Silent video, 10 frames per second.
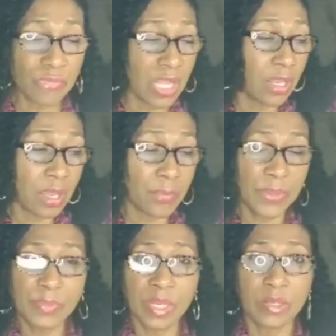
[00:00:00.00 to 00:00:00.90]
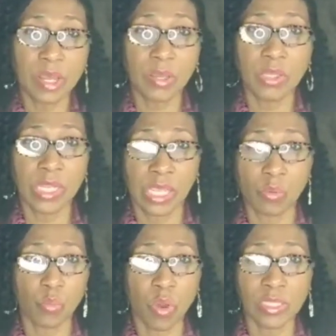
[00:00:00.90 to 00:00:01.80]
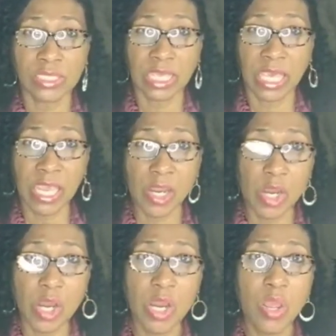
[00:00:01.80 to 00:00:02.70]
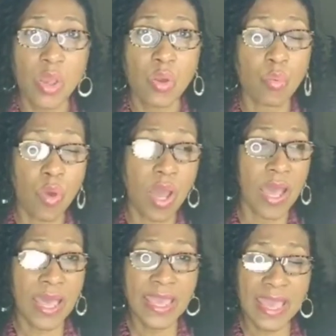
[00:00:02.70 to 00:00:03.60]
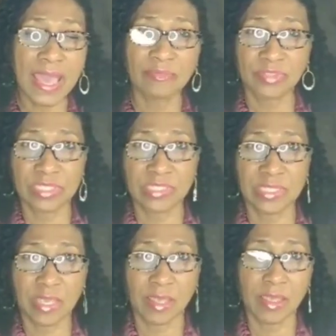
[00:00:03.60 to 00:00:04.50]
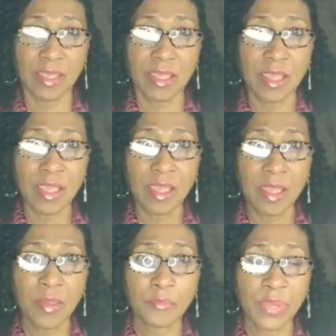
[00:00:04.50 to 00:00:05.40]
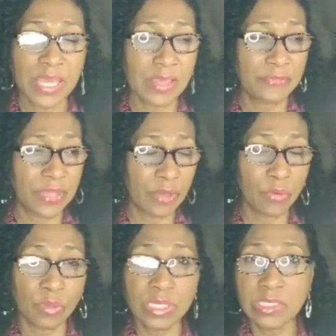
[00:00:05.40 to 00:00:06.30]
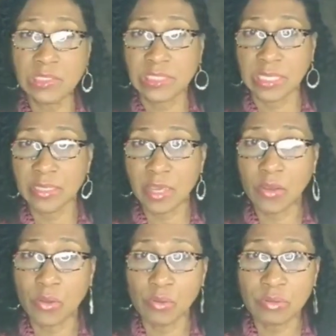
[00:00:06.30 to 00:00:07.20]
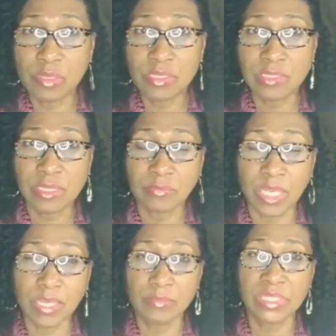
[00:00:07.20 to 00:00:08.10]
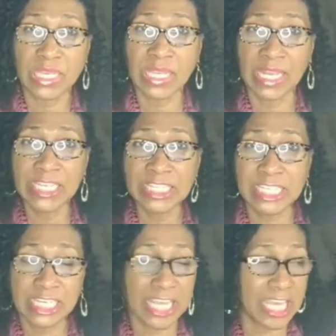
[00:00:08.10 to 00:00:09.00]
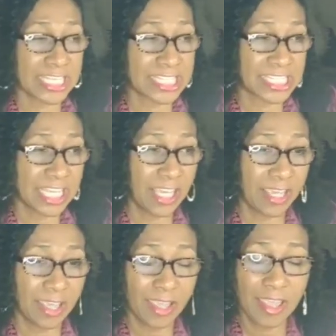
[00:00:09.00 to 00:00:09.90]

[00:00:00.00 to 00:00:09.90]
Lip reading: a lot of people are not going to want to hear what I have to say. But if they only sit down sometimes and listen and see,